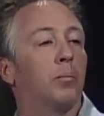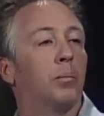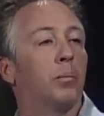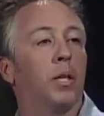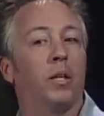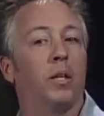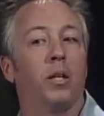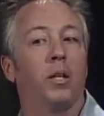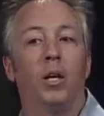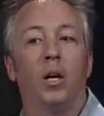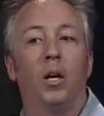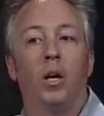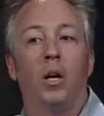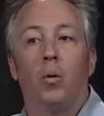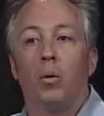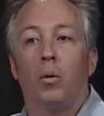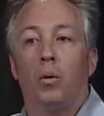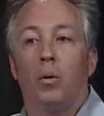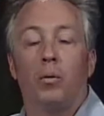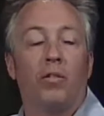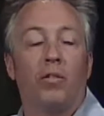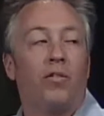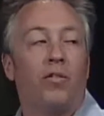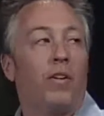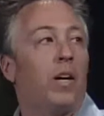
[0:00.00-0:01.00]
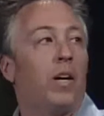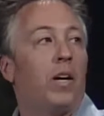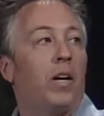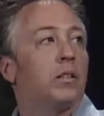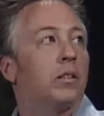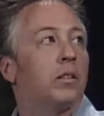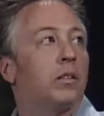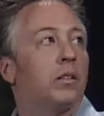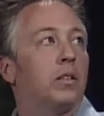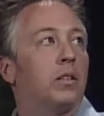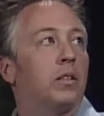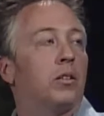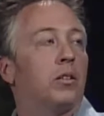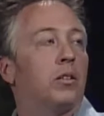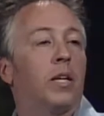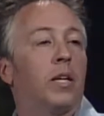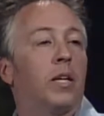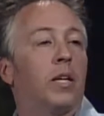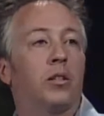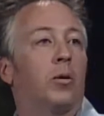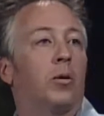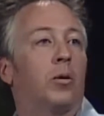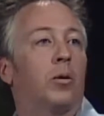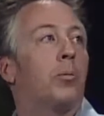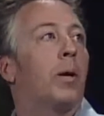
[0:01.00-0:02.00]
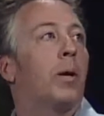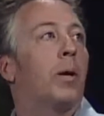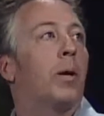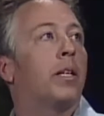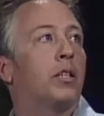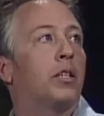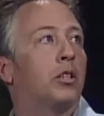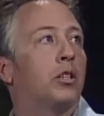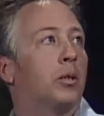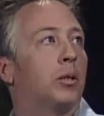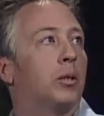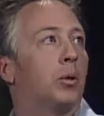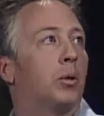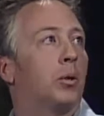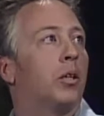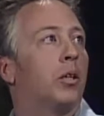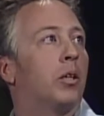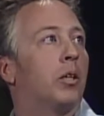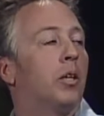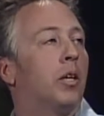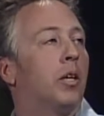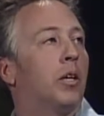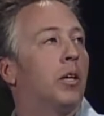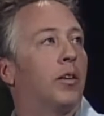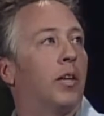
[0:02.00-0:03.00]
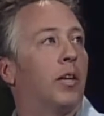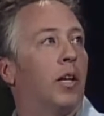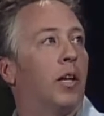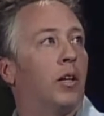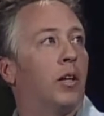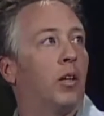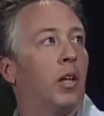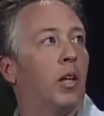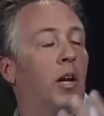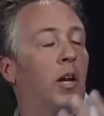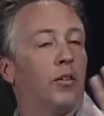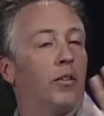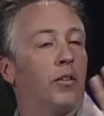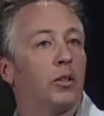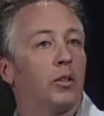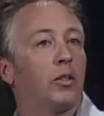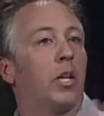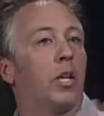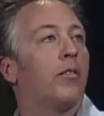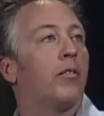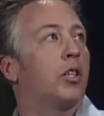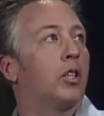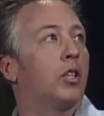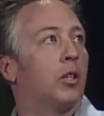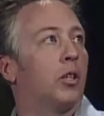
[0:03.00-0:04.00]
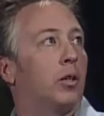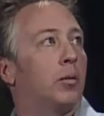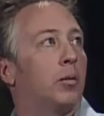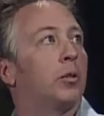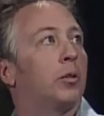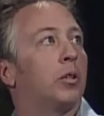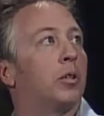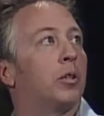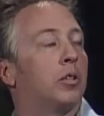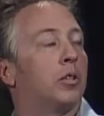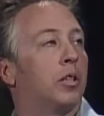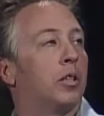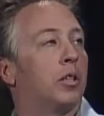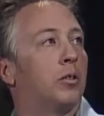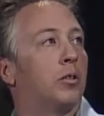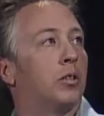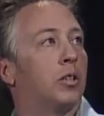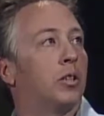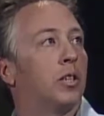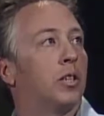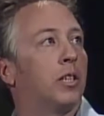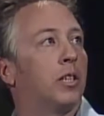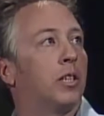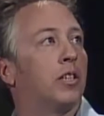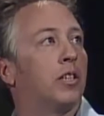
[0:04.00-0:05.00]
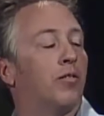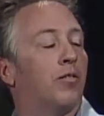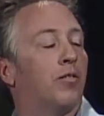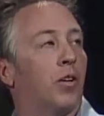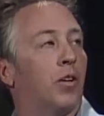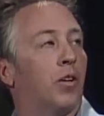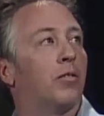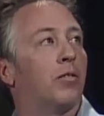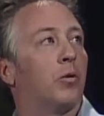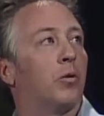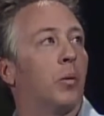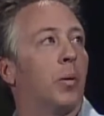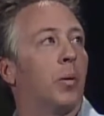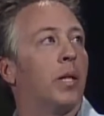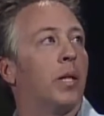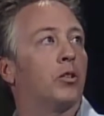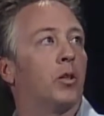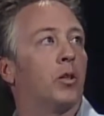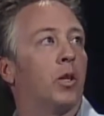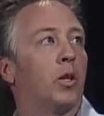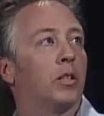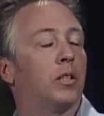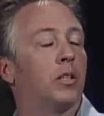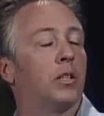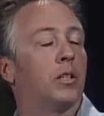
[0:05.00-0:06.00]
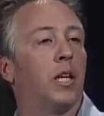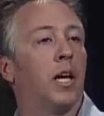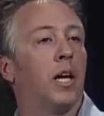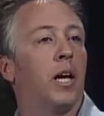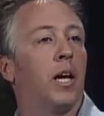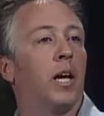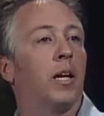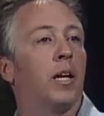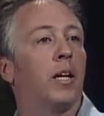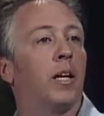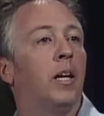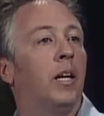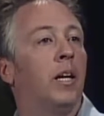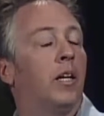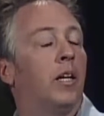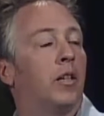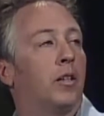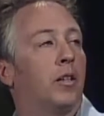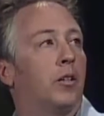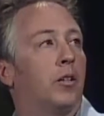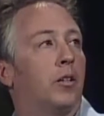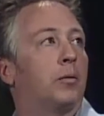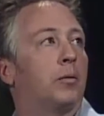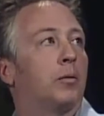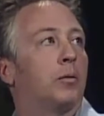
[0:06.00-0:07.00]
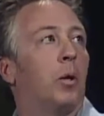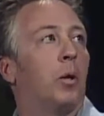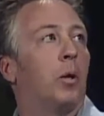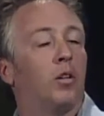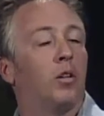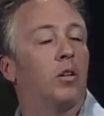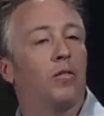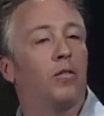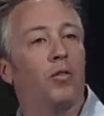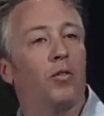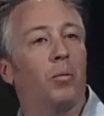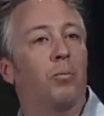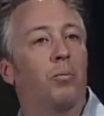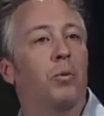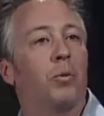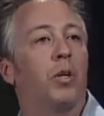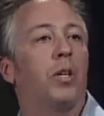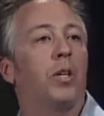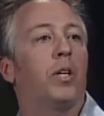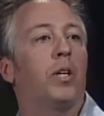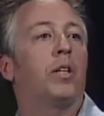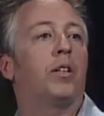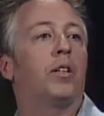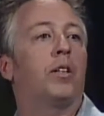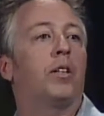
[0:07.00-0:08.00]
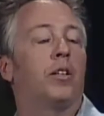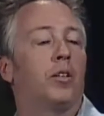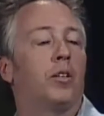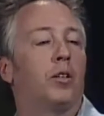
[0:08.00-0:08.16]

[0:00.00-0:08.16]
But what we found is these are actually already cheaper than a lot of those heavy terminals that you see in the front of a restaurant today. They're a smaller footprint.